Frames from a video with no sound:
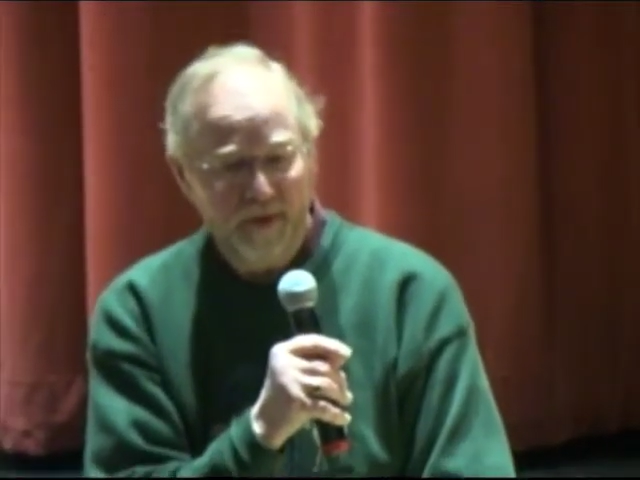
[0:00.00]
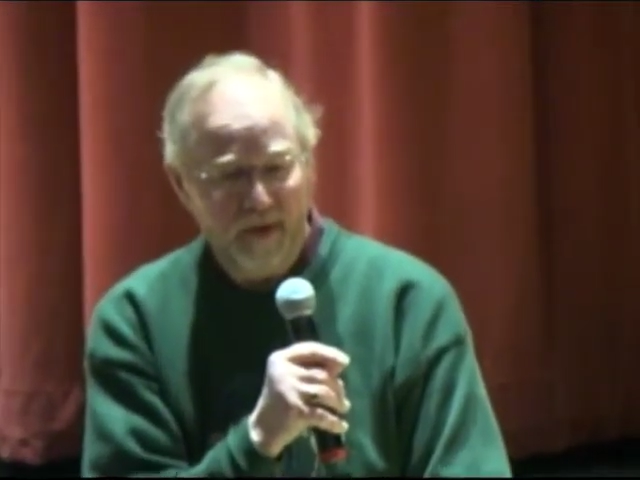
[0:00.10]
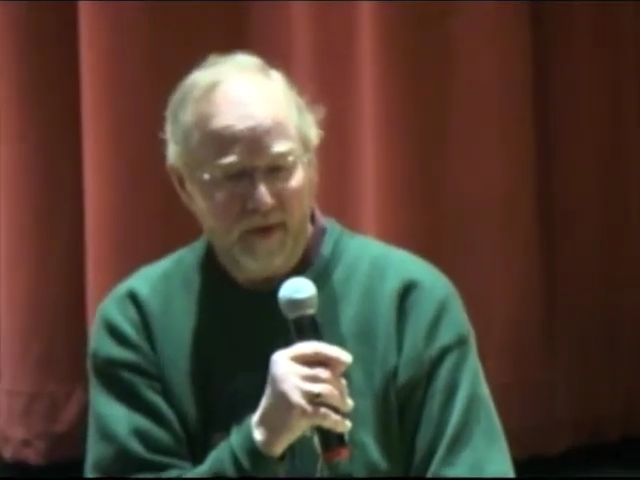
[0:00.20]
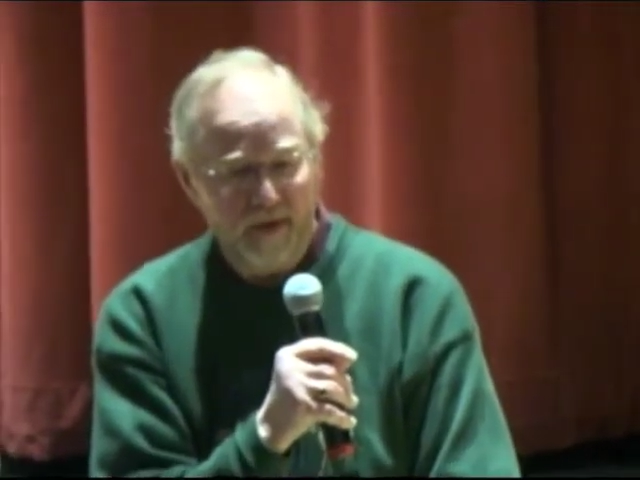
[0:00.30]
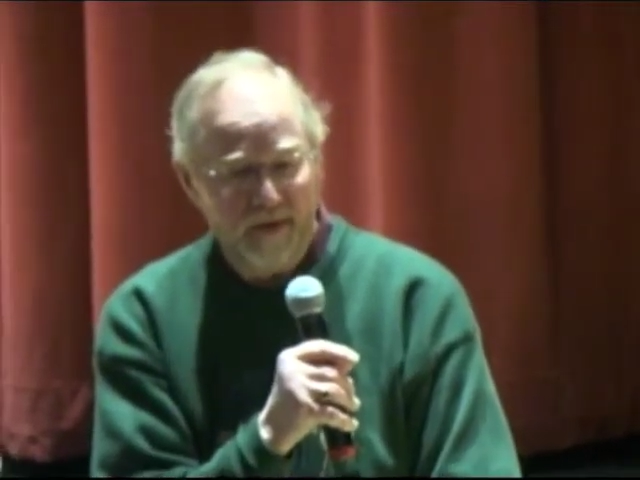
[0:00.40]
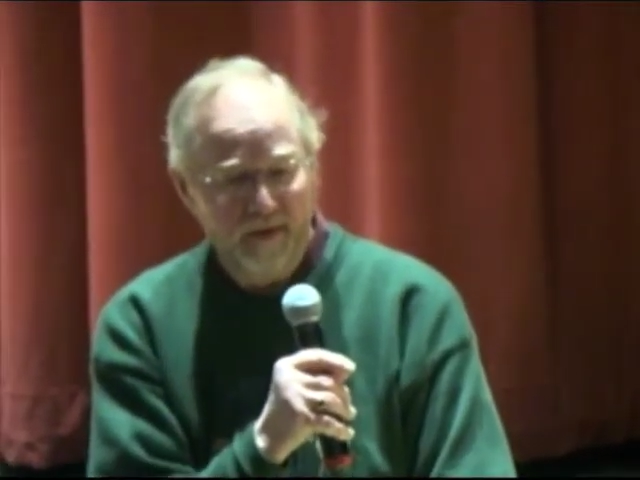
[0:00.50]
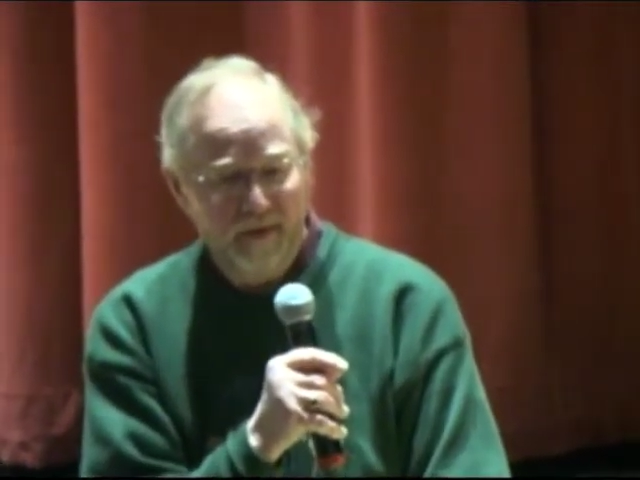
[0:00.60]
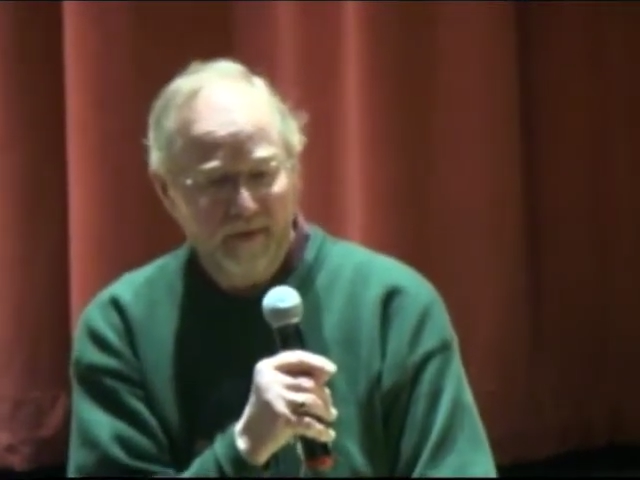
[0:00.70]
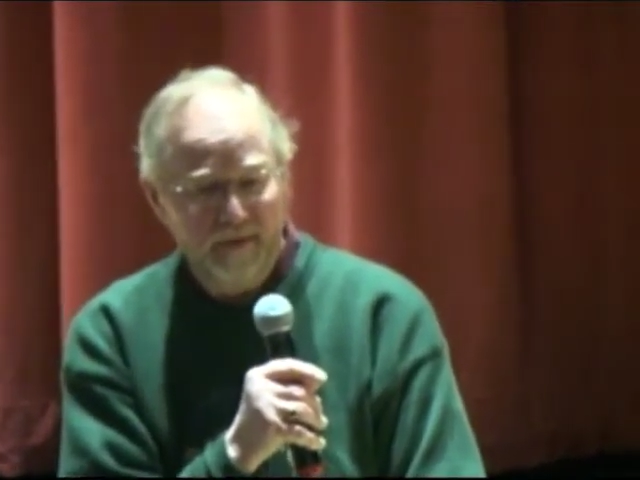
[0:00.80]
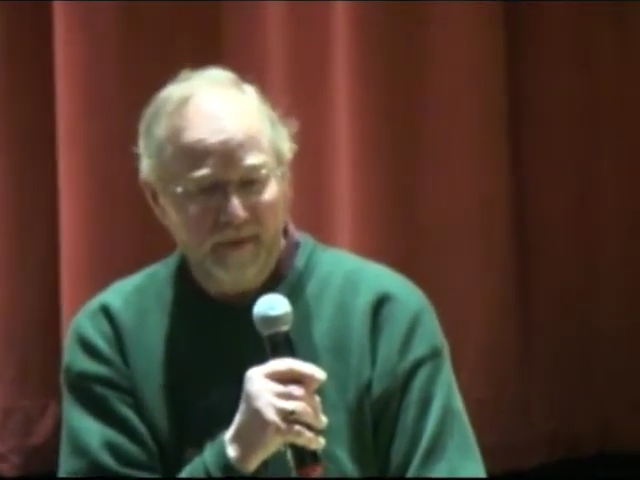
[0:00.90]
we are
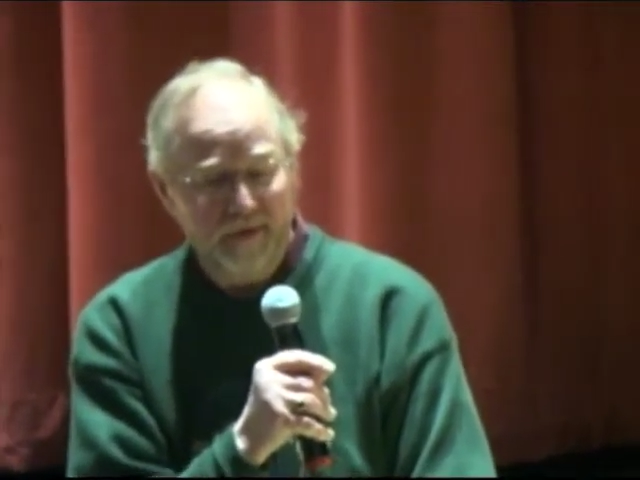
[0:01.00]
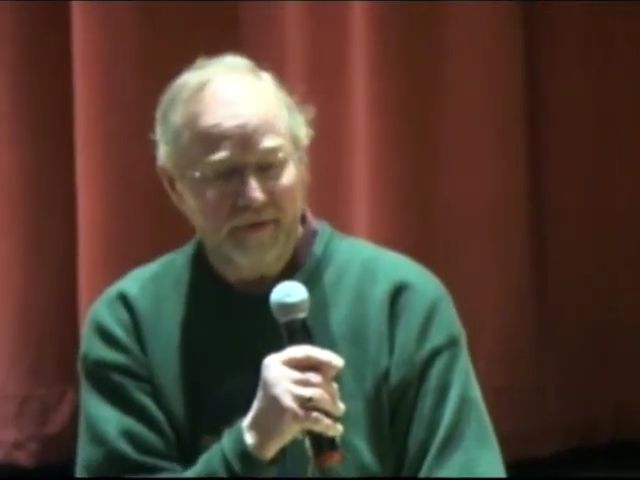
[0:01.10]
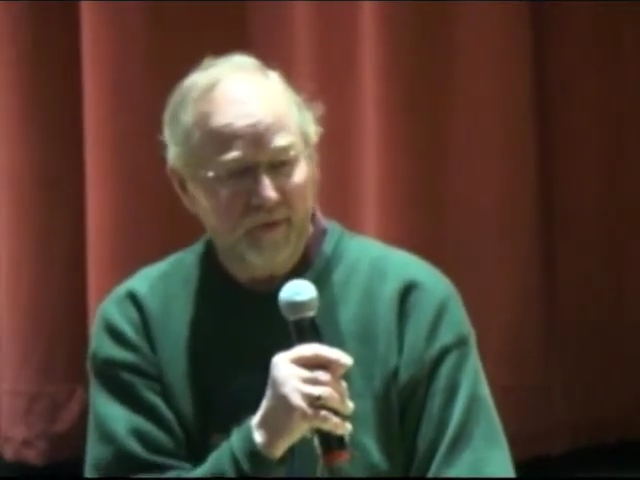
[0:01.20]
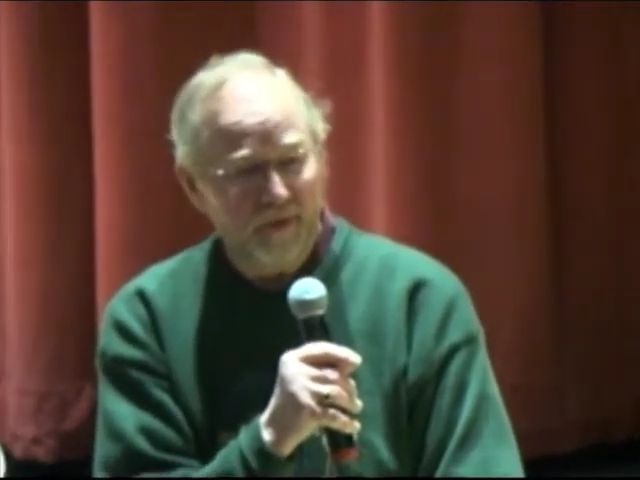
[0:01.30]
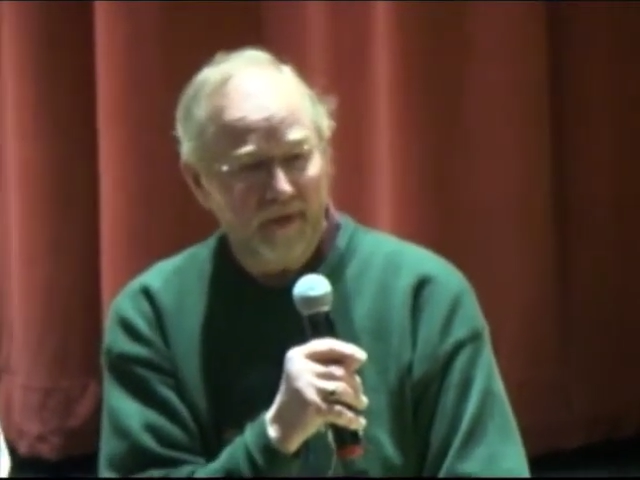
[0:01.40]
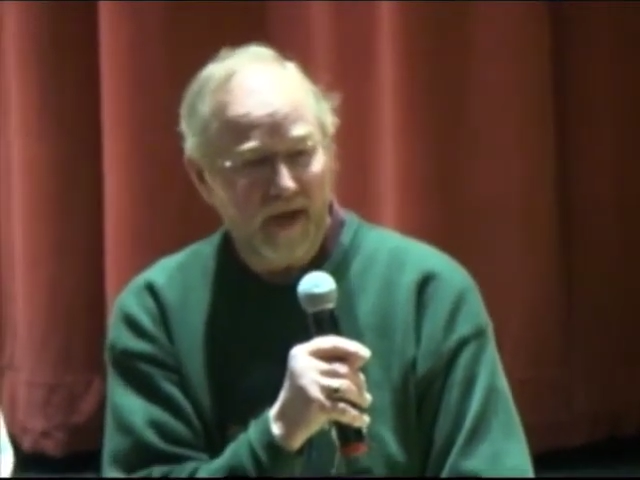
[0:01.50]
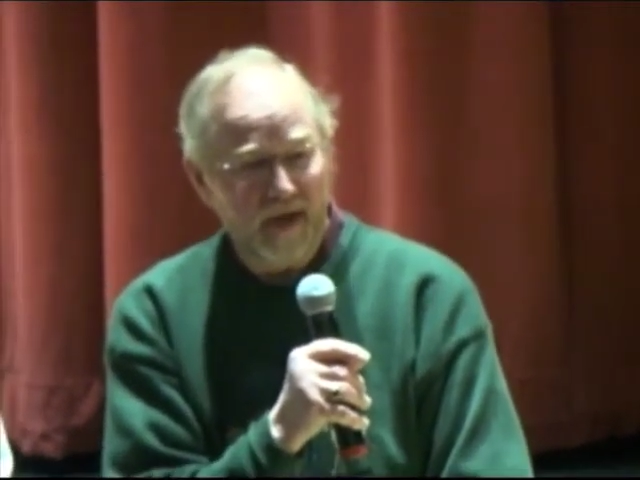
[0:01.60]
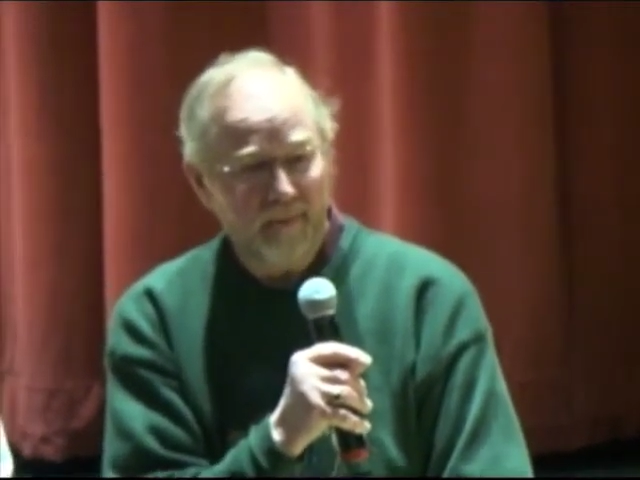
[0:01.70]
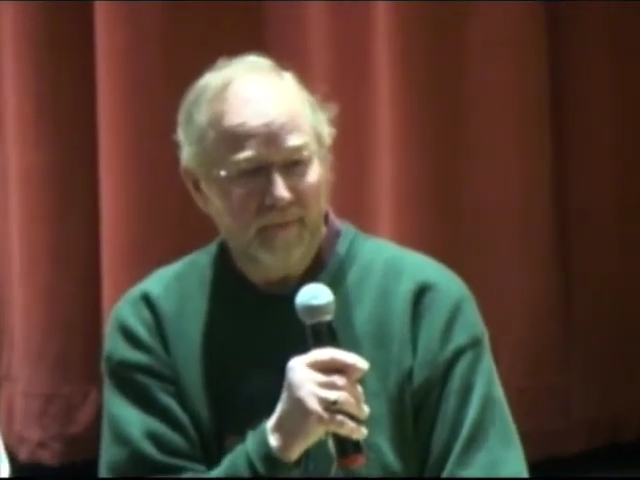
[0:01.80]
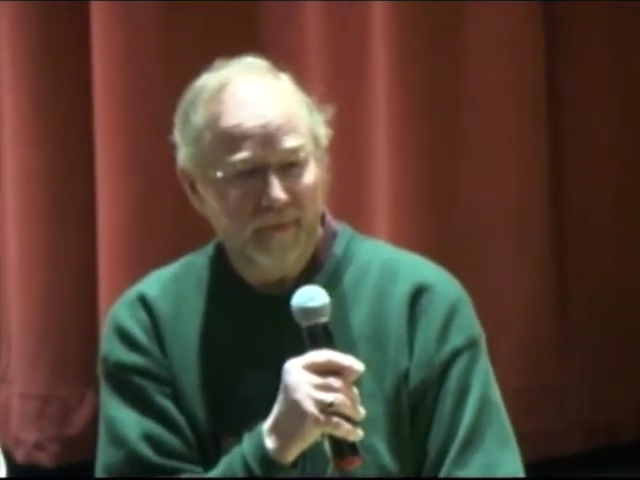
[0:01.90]
in a short
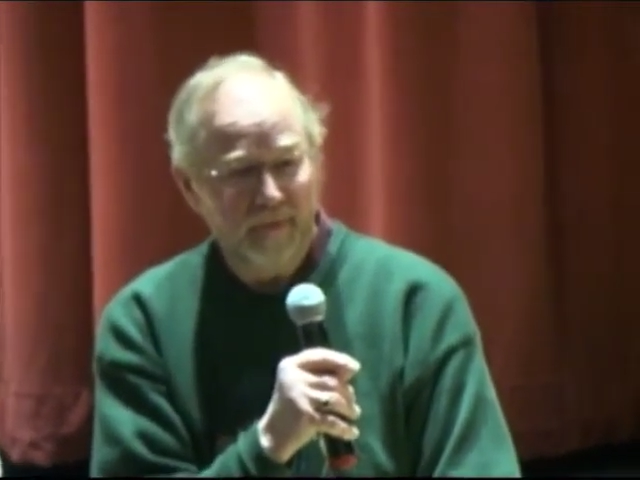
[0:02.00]
time.